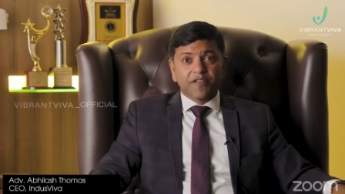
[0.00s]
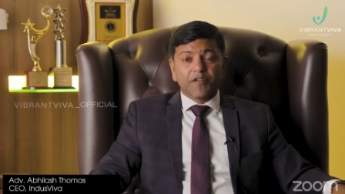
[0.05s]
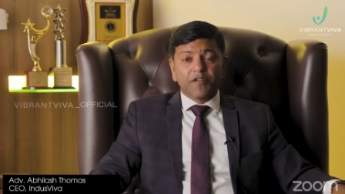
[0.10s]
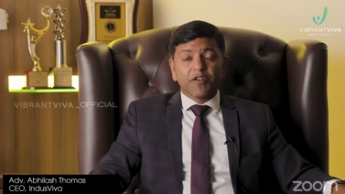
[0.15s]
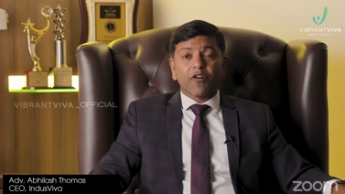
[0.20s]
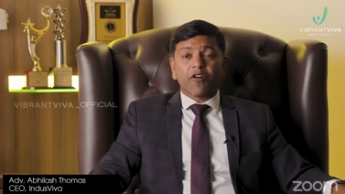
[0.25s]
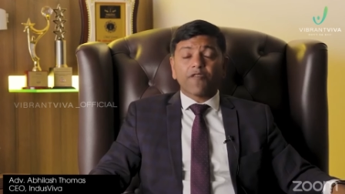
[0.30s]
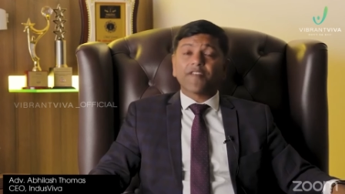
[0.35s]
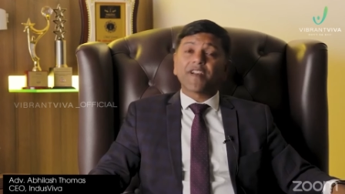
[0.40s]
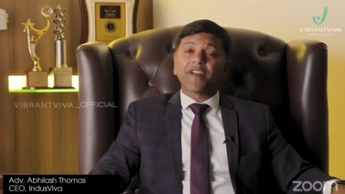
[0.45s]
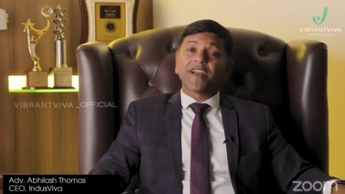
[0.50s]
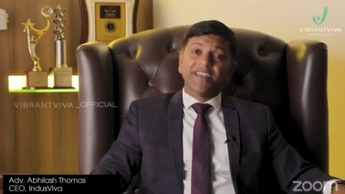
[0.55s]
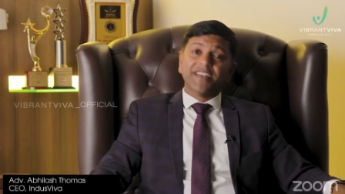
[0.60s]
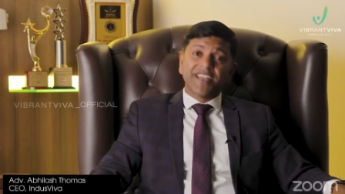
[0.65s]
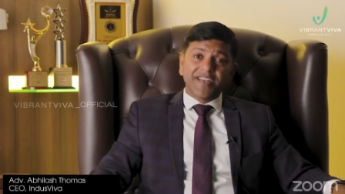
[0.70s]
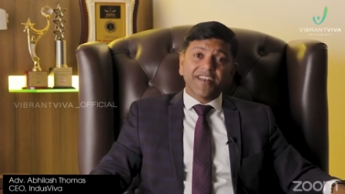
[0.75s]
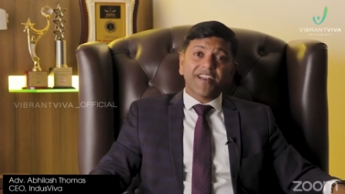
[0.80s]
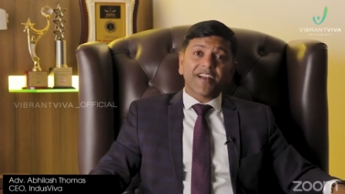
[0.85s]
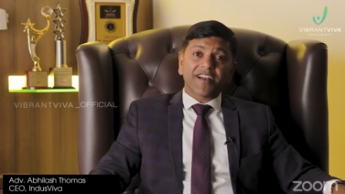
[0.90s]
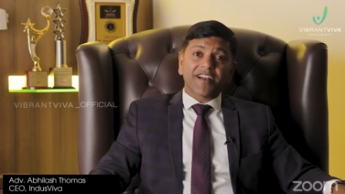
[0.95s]
We offer a
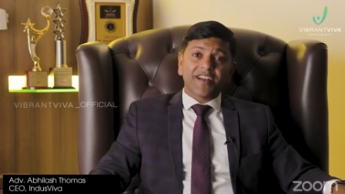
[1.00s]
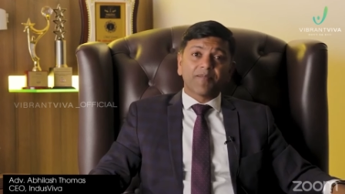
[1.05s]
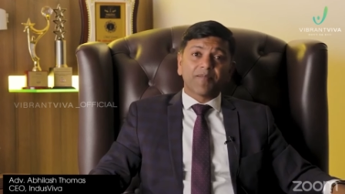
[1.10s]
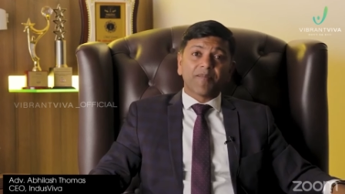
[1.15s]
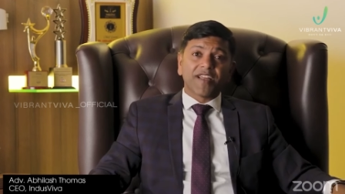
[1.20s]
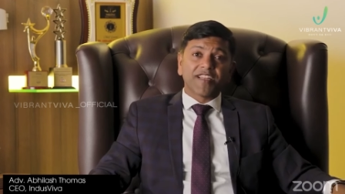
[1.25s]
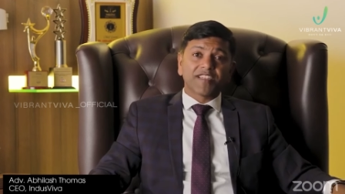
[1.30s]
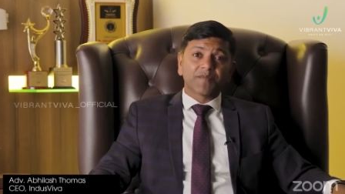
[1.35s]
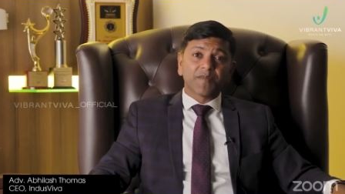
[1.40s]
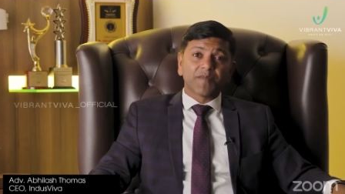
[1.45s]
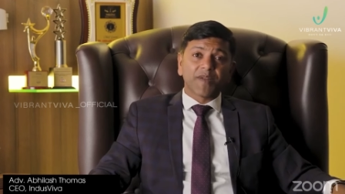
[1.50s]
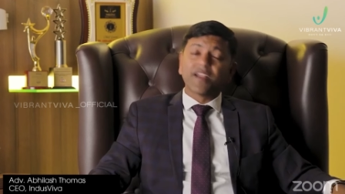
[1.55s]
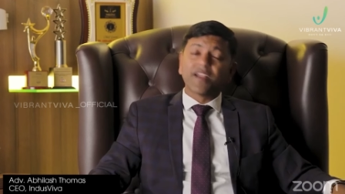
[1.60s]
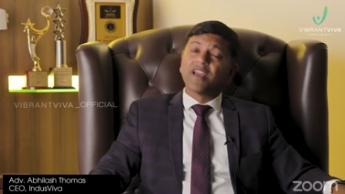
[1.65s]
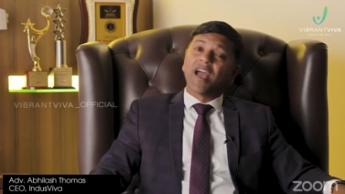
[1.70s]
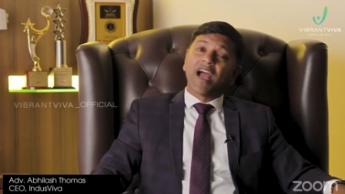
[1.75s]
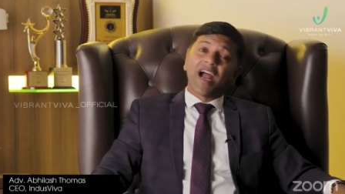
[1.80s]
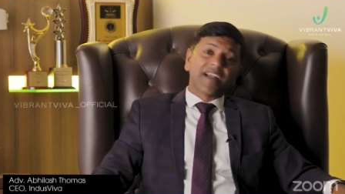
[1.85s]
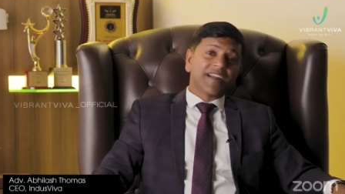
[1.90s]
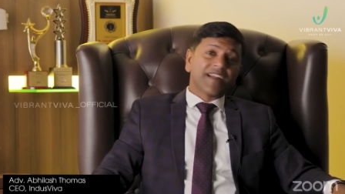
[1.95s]
dinner
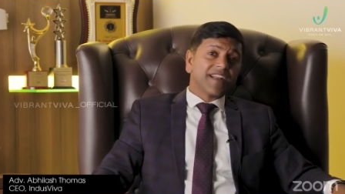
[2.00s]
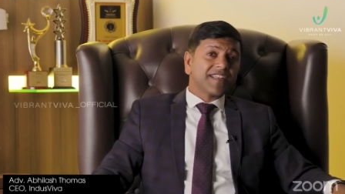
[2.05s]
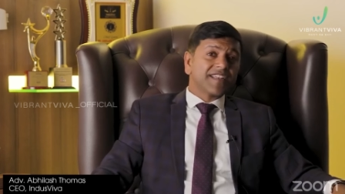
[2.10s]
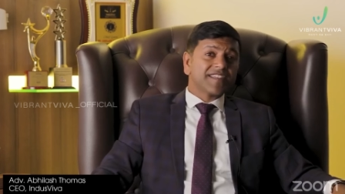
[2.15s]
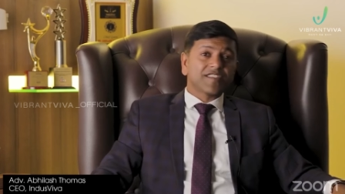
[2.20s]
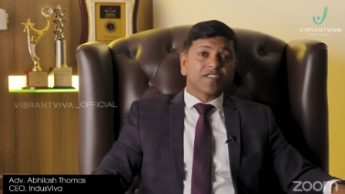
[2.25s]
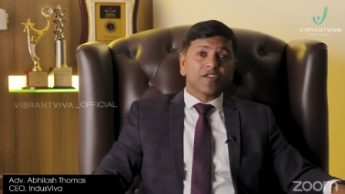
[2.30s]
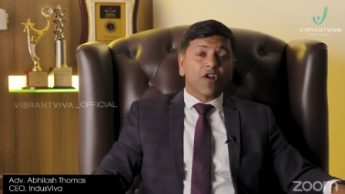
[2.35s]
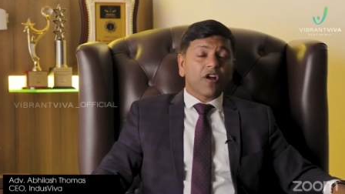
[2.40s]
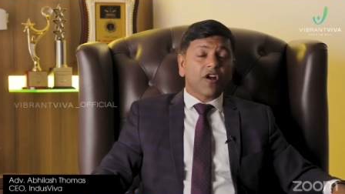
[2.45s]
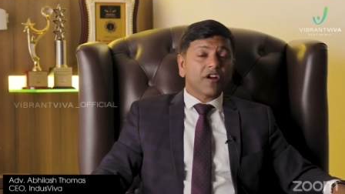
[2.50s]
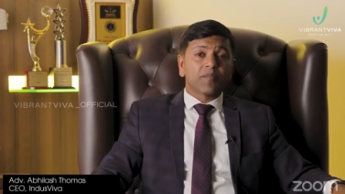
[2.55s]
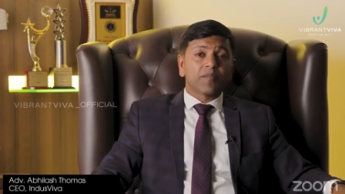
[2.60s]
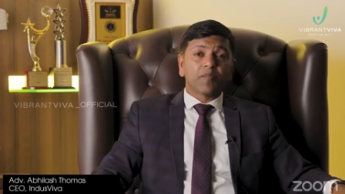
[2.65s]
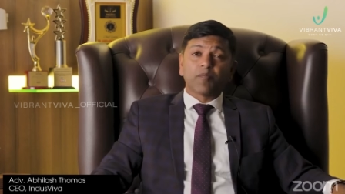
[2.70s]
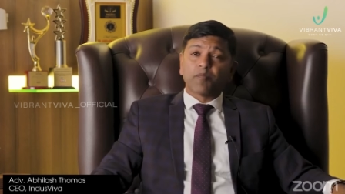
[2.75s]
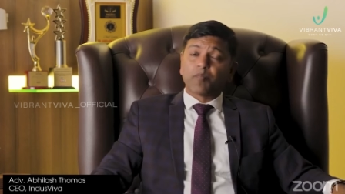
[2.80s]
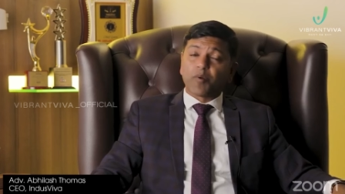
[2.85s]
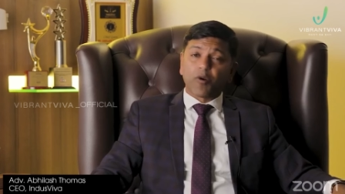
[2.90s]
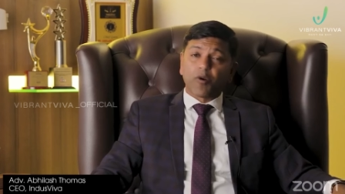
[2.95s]
replacement and it is
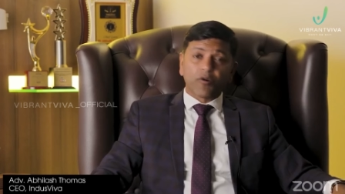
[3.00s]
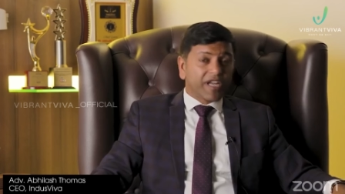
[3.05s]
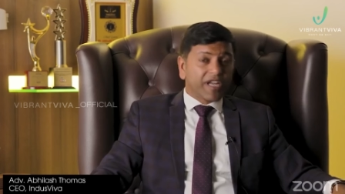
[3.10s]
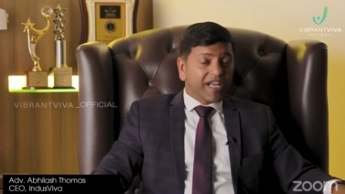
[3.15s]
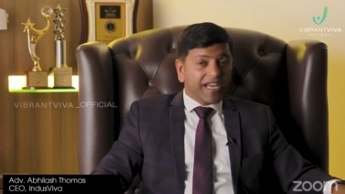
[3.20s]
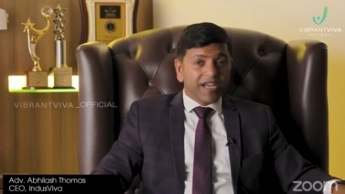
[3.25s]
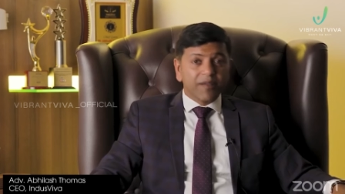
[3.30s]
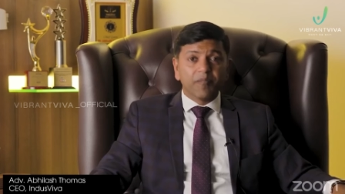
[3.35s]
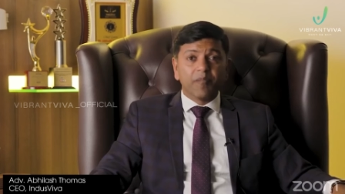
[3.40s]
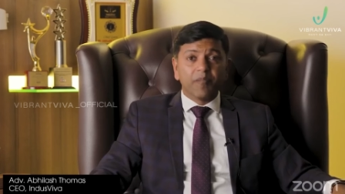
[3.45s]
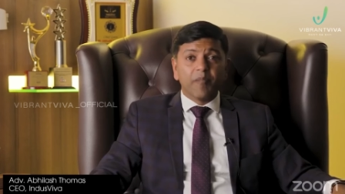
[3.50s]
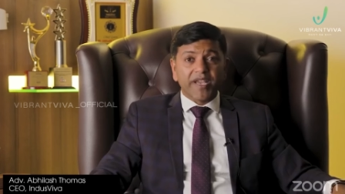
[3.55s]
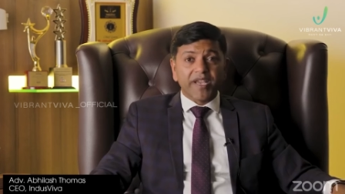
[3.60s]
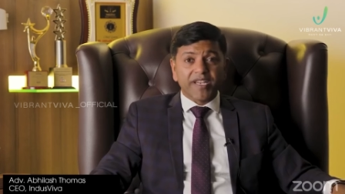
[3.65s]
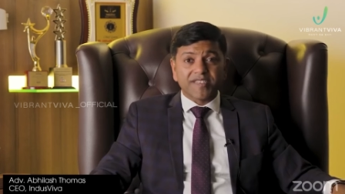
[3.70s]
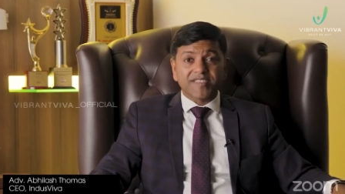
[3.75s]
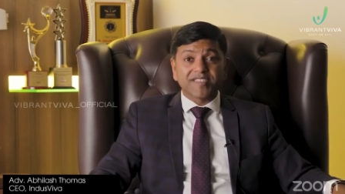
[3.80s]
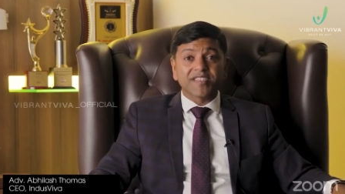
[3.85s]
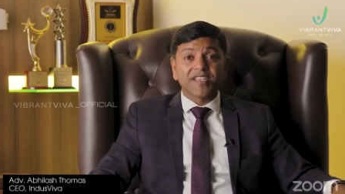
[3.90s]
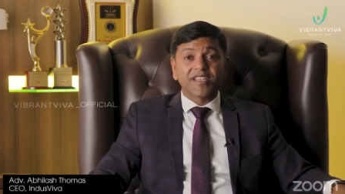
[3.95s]
not protein
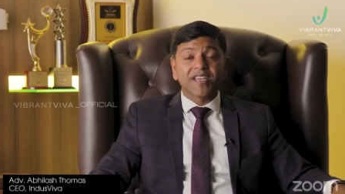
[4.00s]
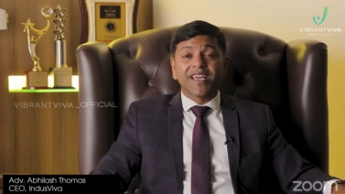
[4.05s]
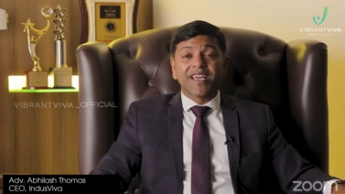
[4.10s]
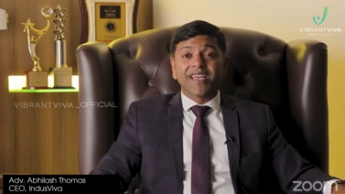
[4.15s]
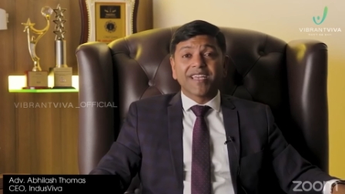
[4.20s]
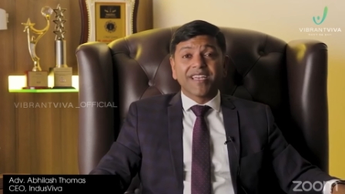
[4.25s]
based,